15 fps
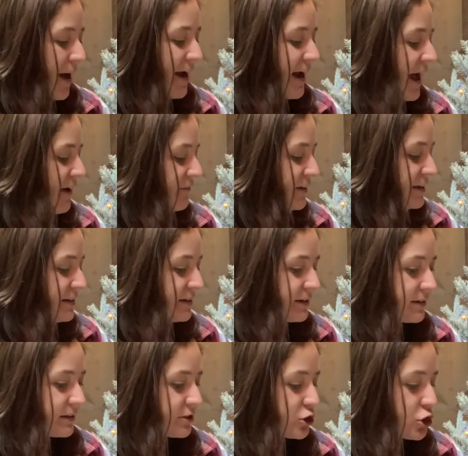I haven't
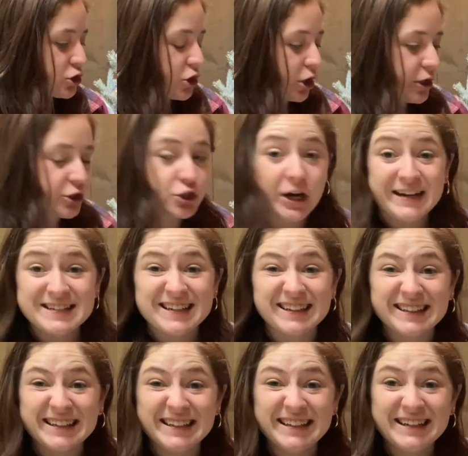started trying to
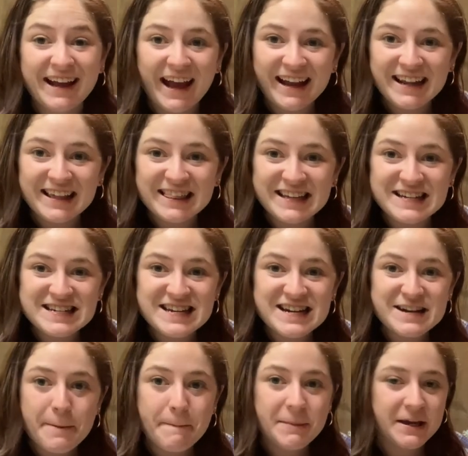clean anything
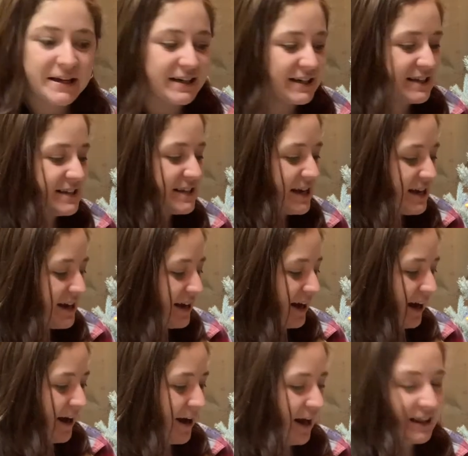yet because
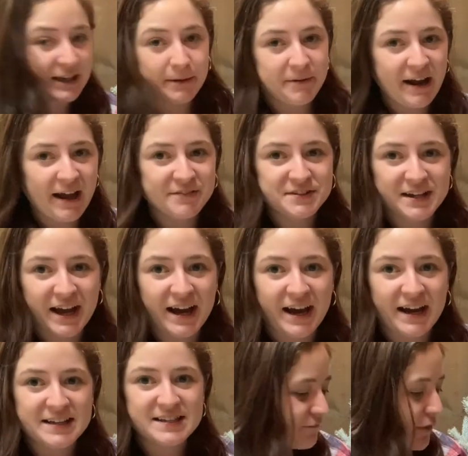Uh, I think I'm gonna have to
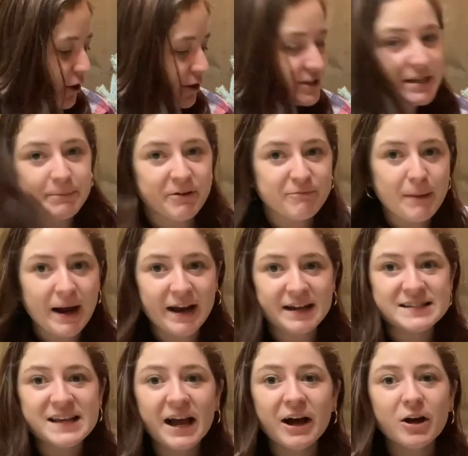ask for some of
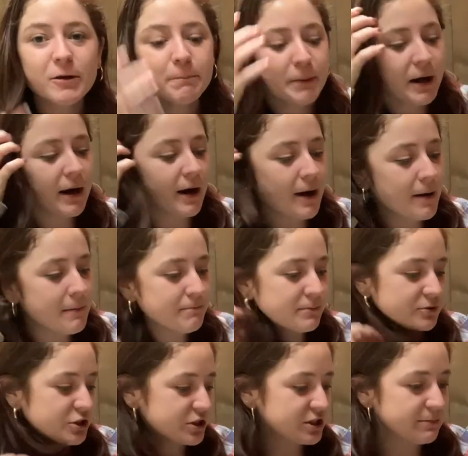Maia's help um,
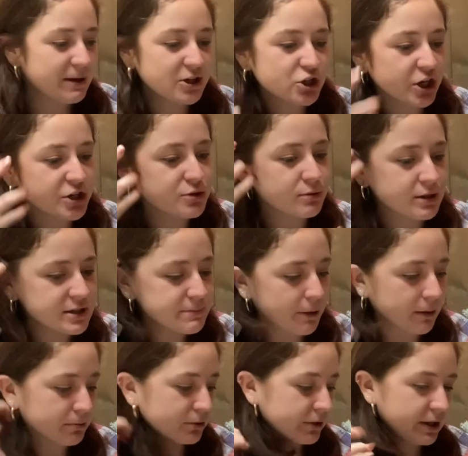just to make sure I do things
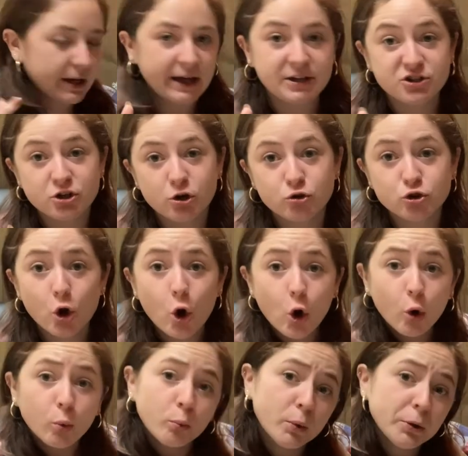properly and don't
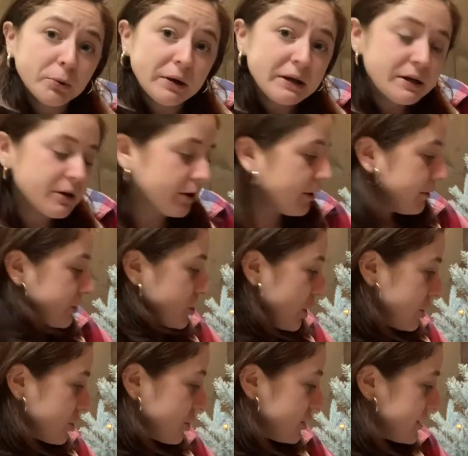ruin all the
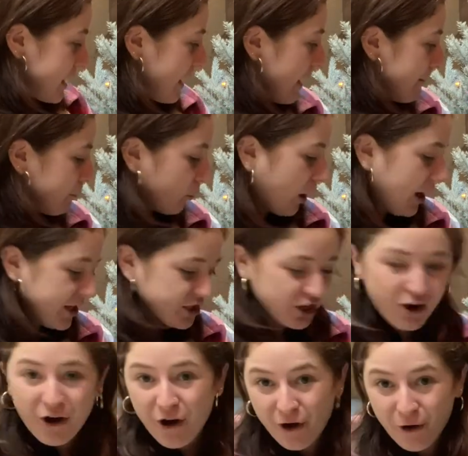treasures I brought
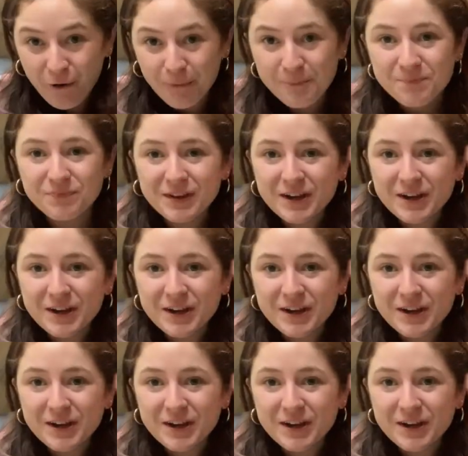home.